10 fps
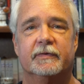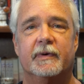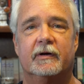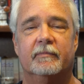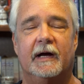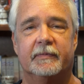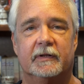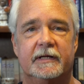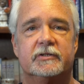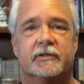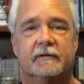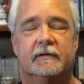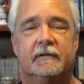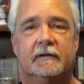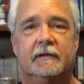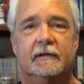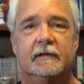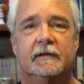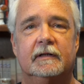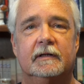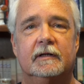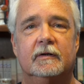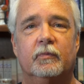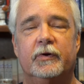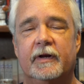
of the American population, would